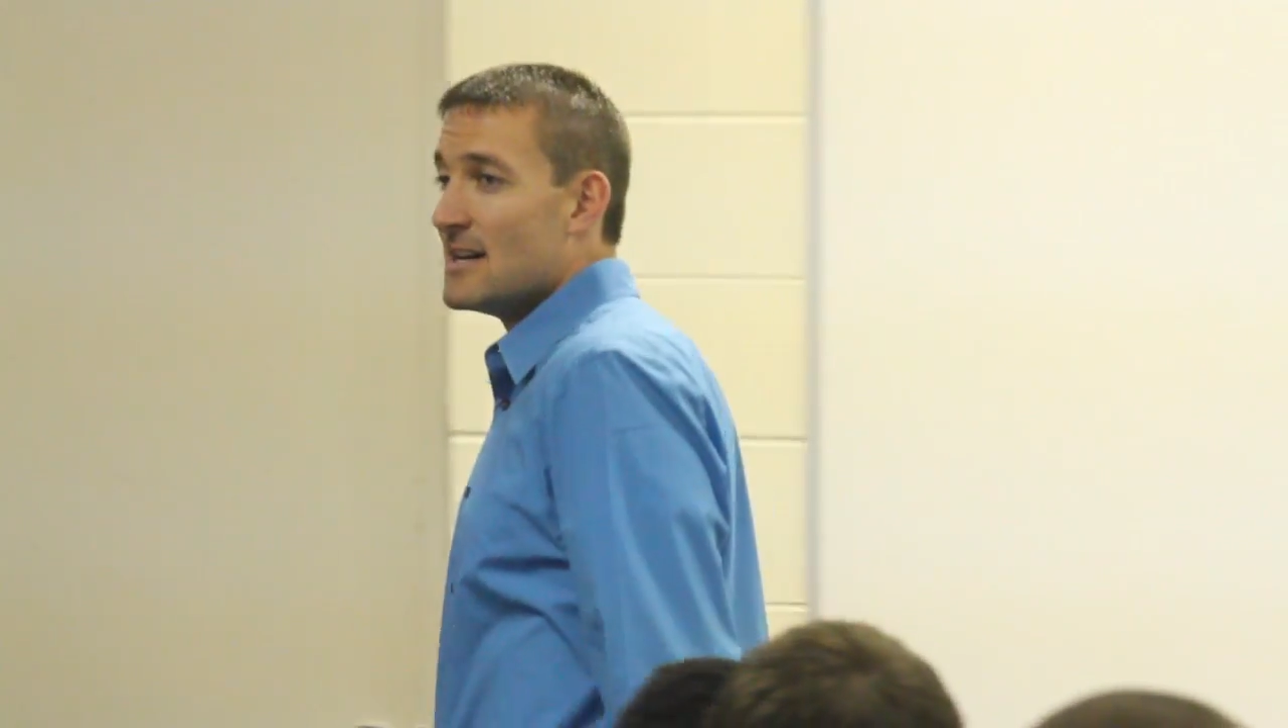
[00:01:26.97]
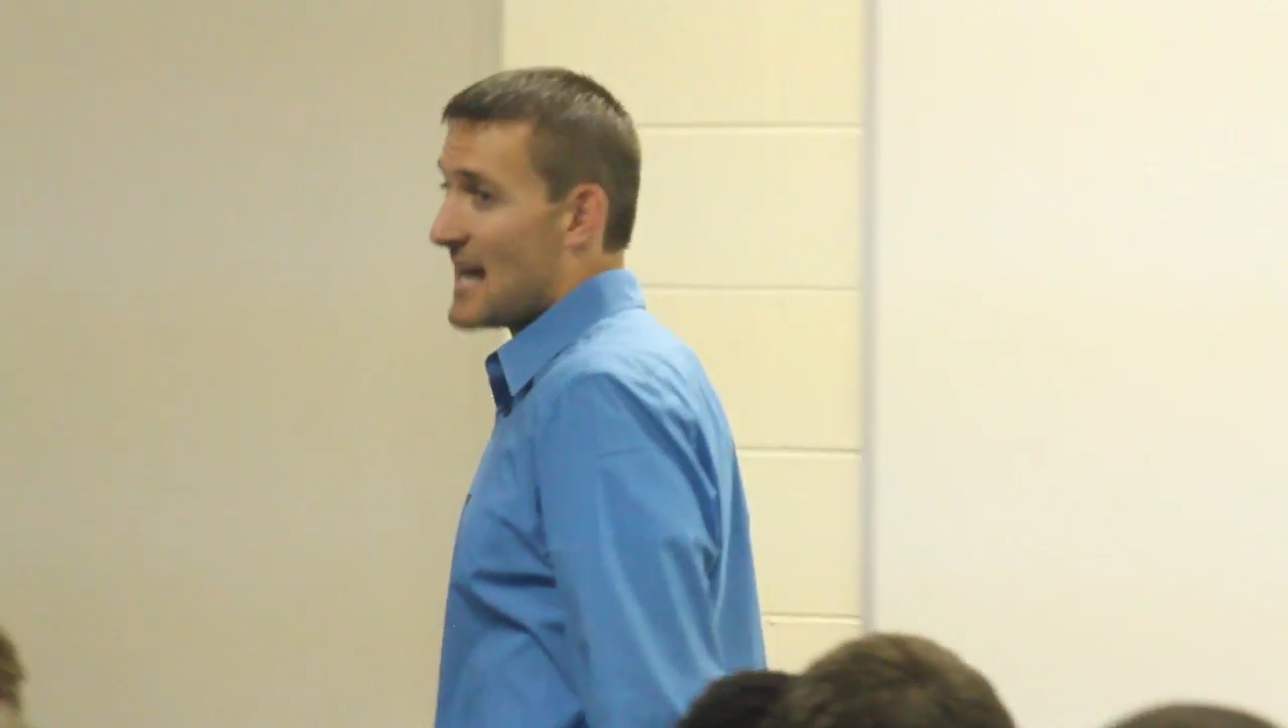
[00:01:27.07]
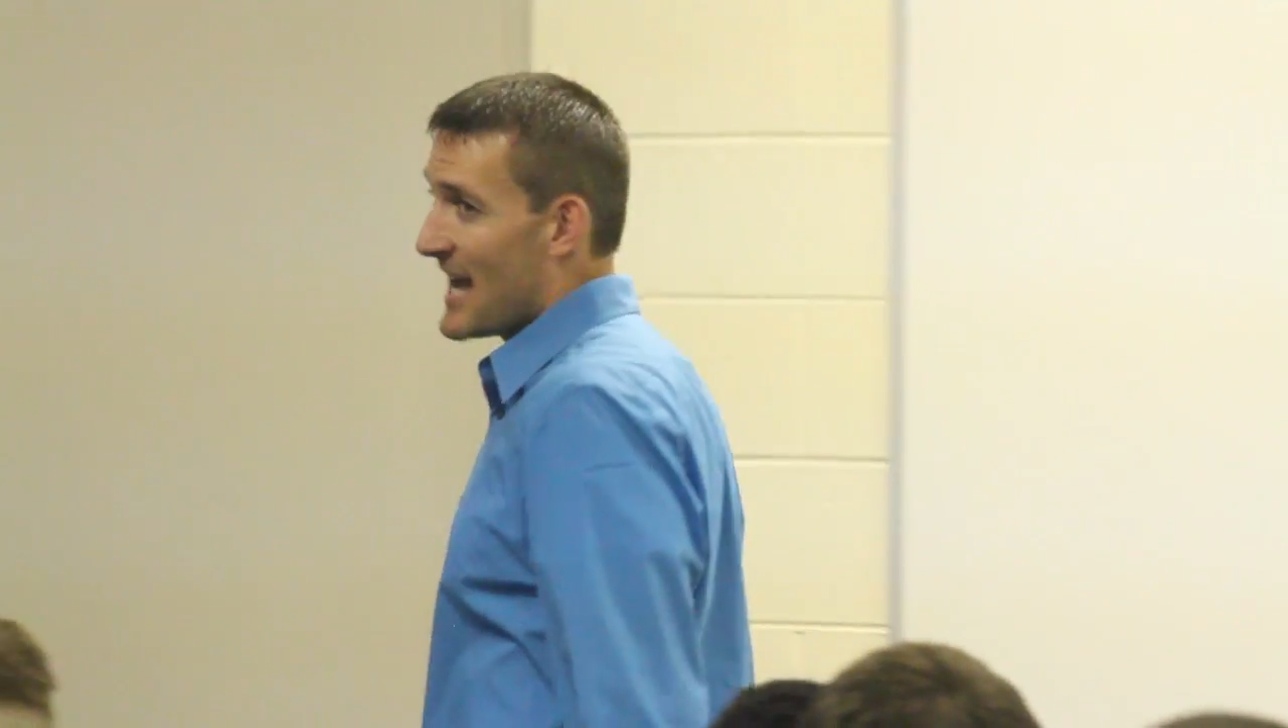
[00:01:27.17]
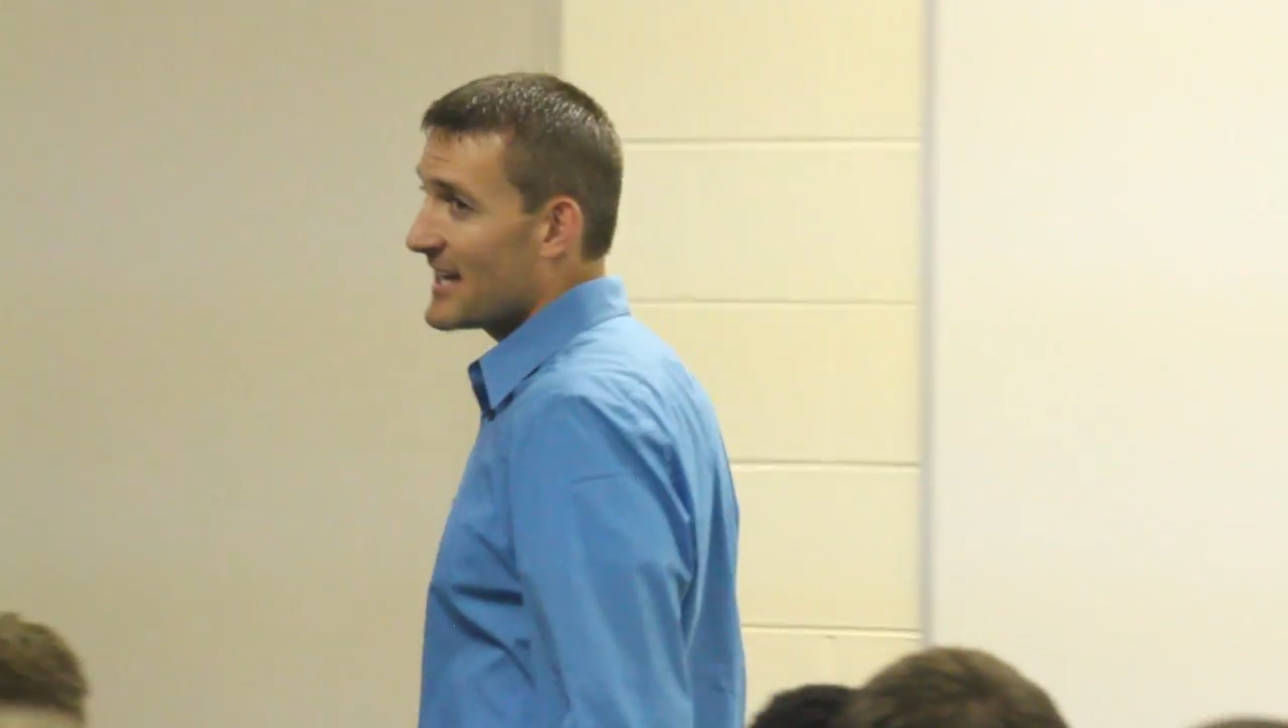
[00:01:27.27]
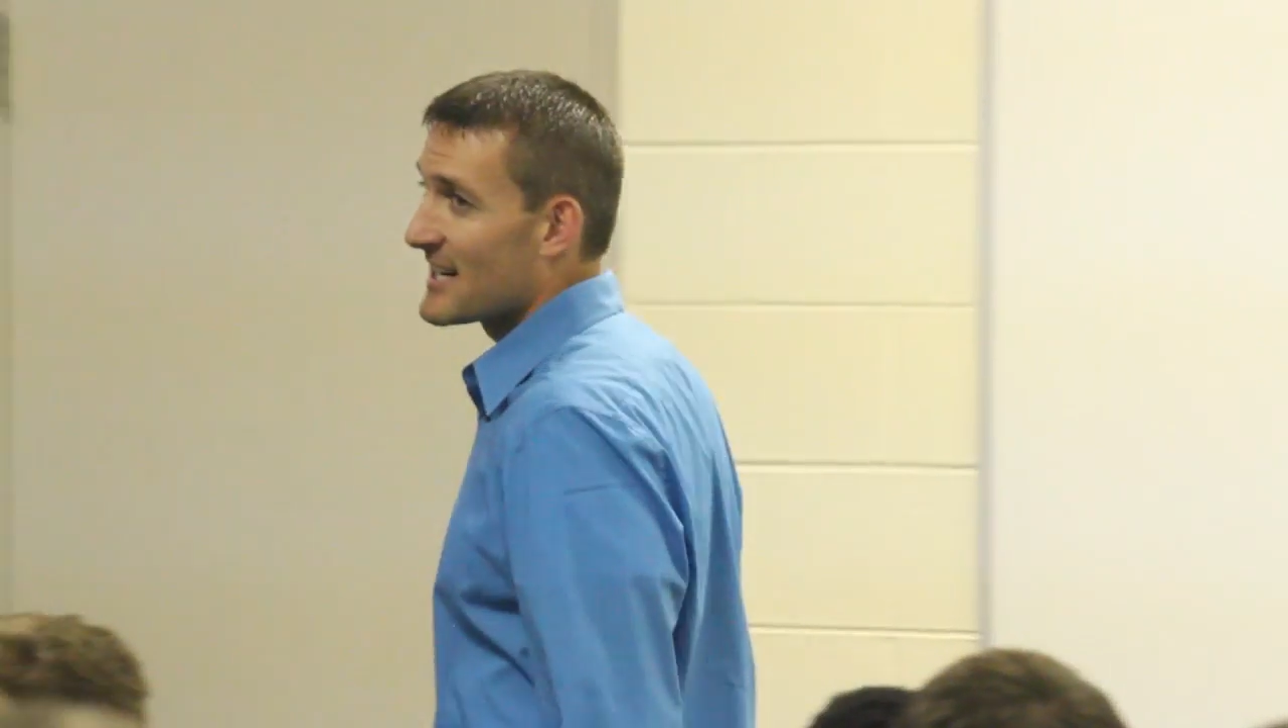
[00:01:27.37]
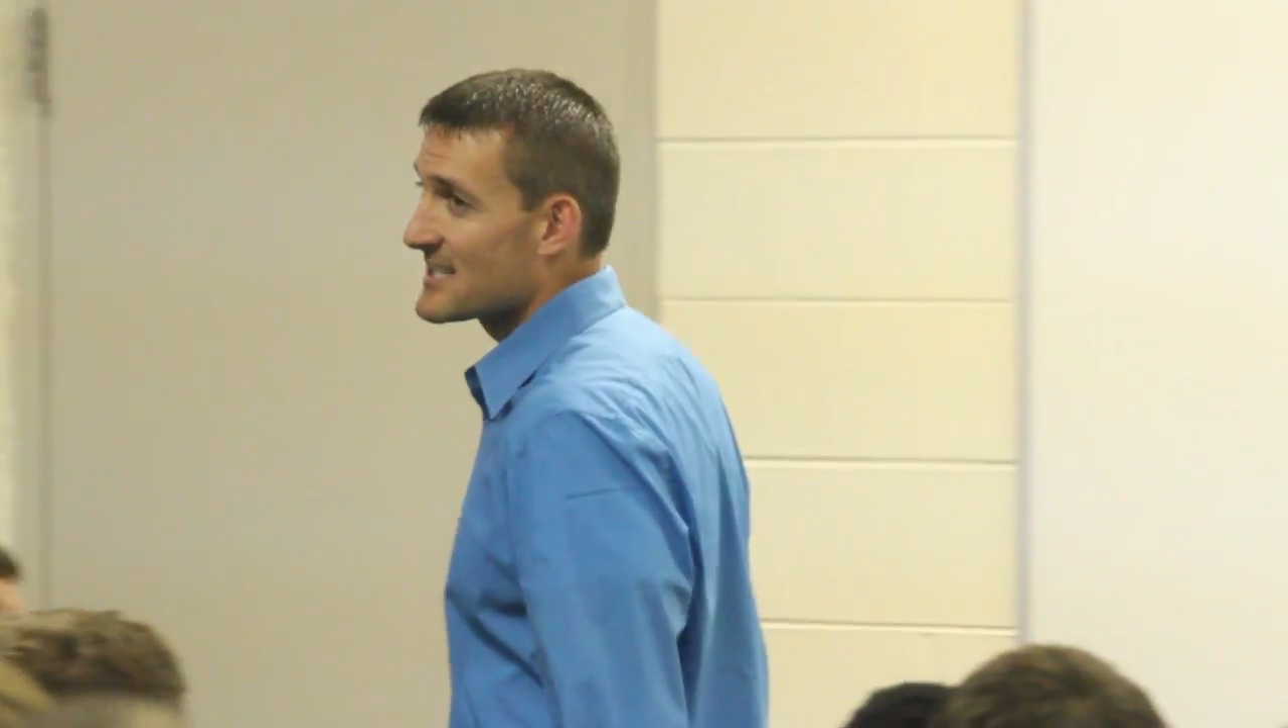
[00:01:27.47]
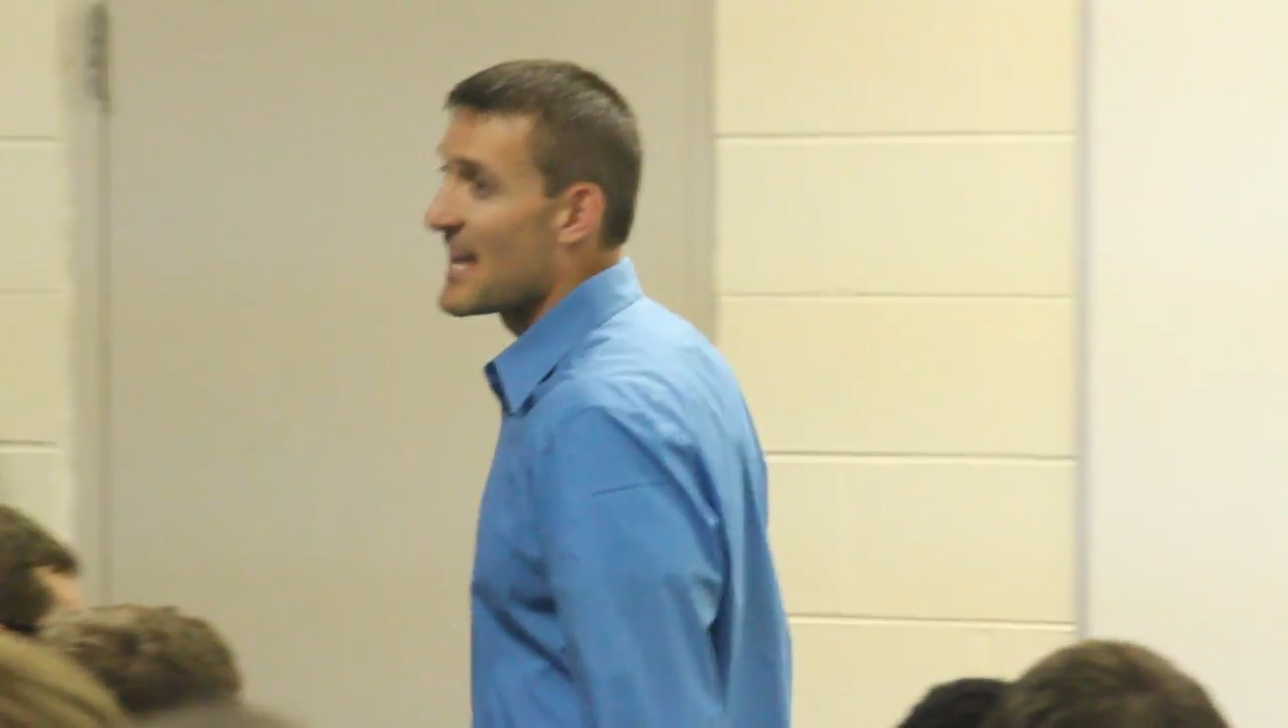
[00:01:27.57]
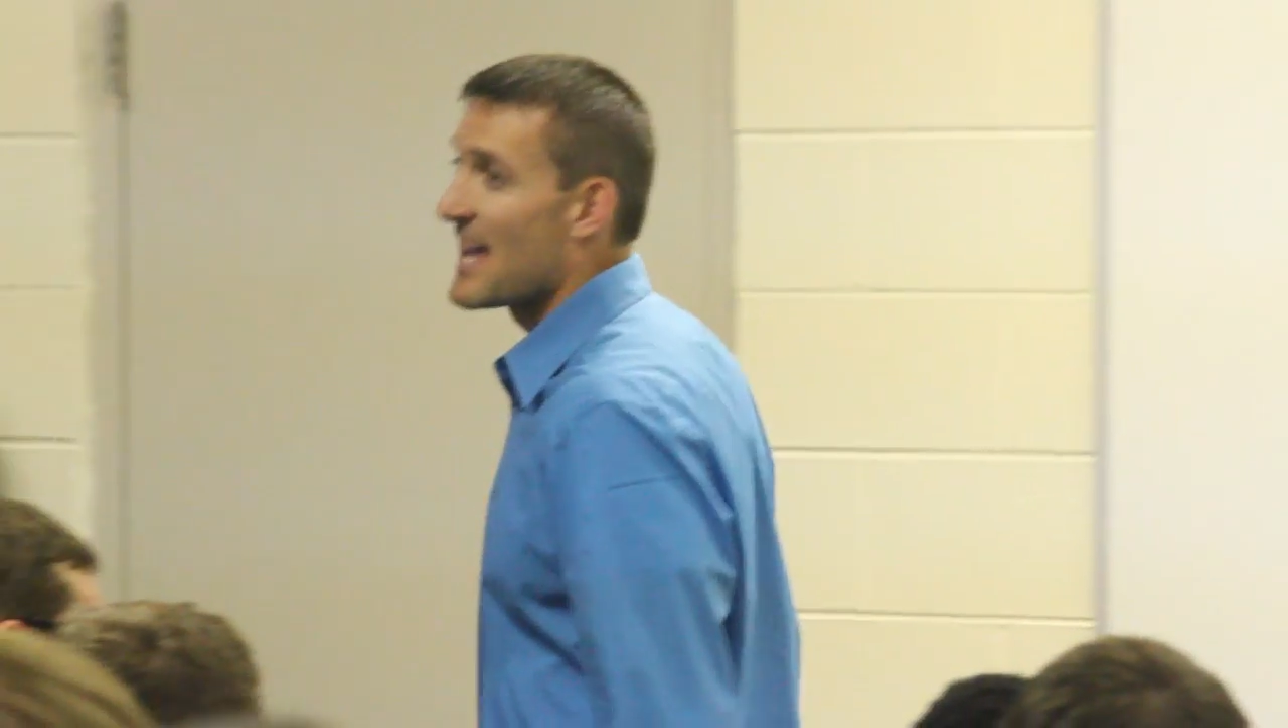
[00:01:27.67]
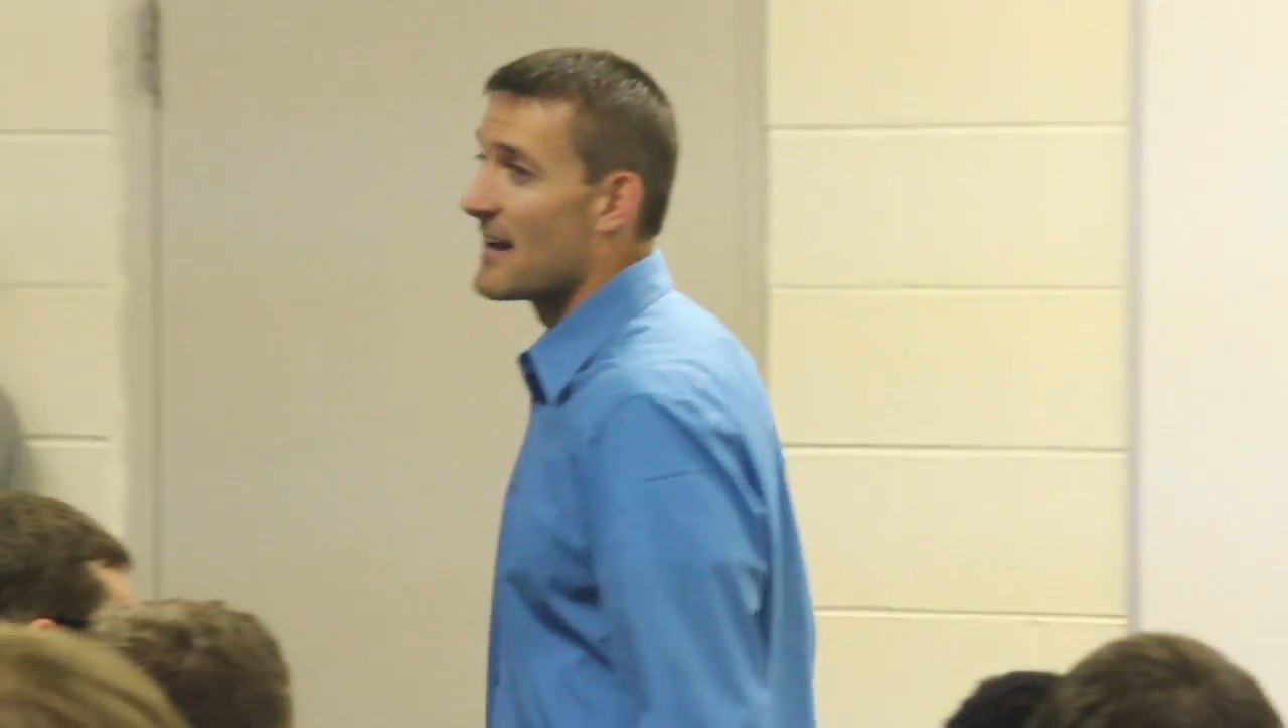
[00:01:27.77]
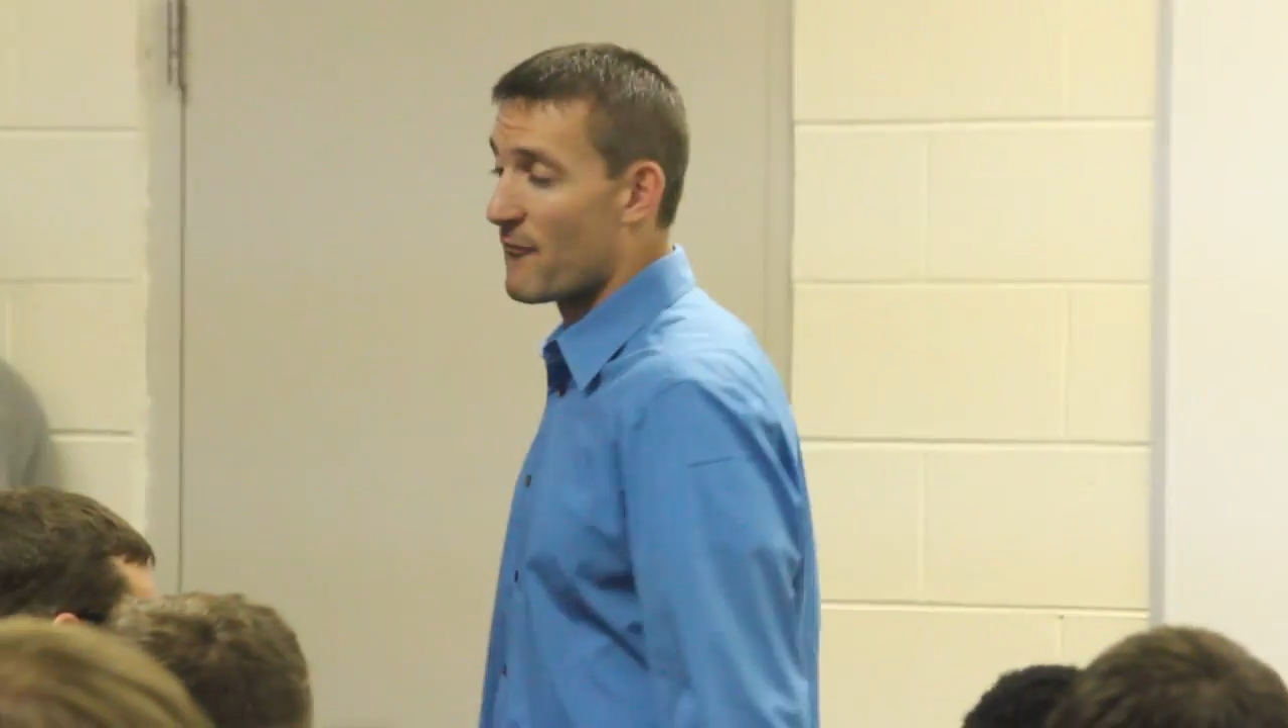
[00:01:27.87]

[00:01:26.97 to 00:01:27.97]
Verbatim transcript: Now you gotta stand